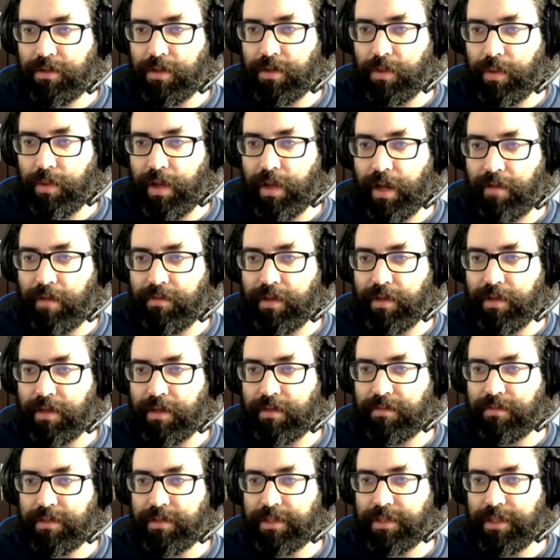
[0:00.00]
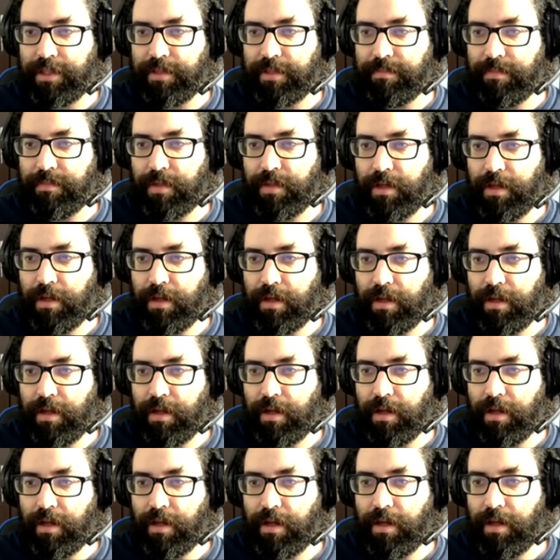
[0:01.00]
so we have the curve C.
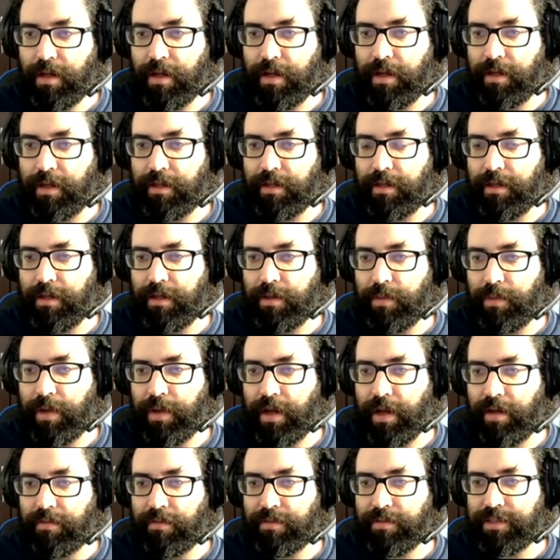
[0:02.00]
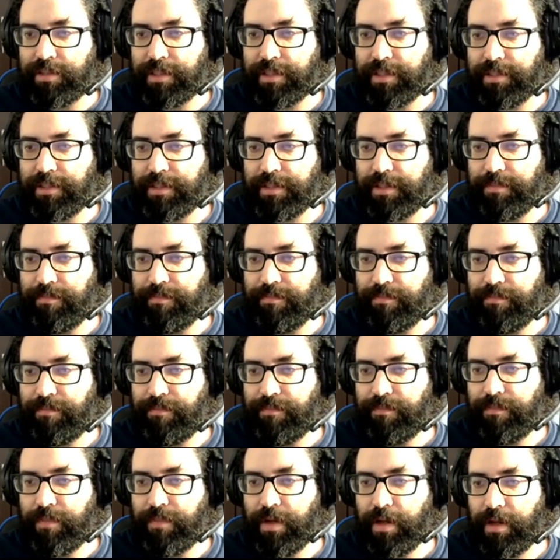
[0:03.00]
And here we have JC.
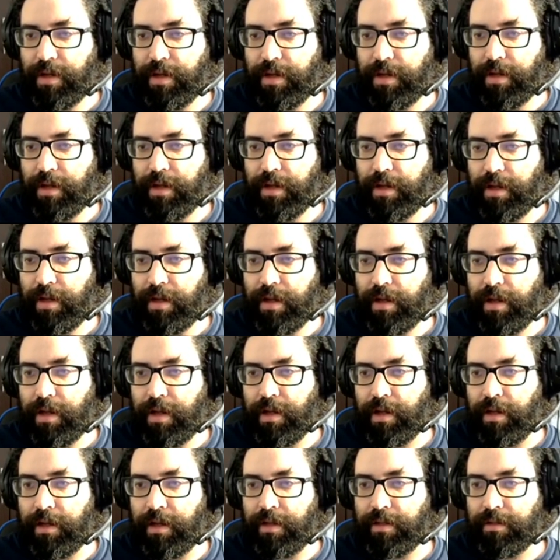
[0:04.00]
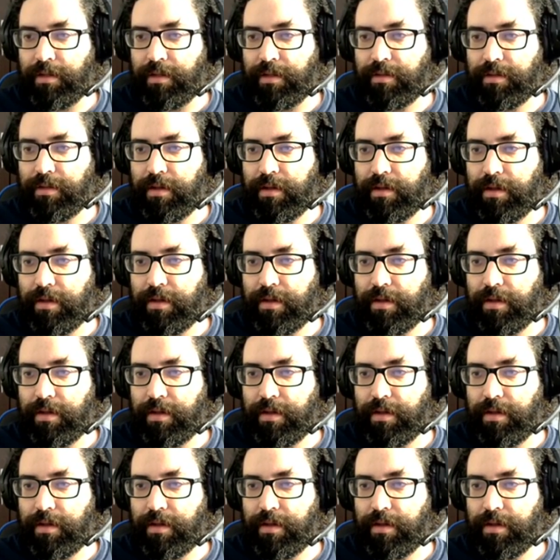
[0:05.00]
And